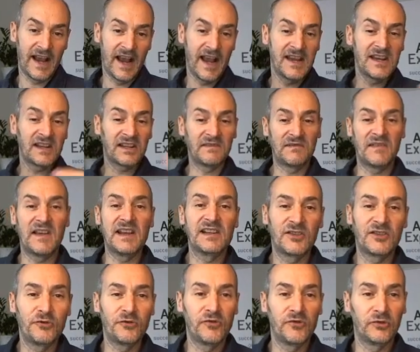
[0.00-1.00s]
interface
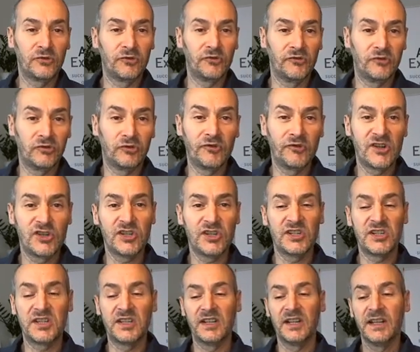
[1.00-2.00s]
to
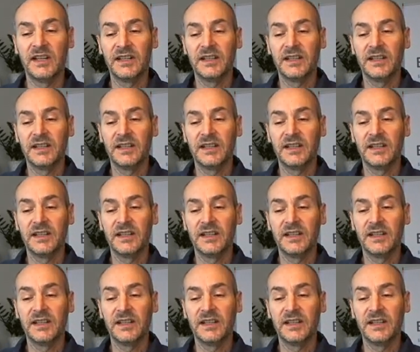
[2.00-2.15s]
register.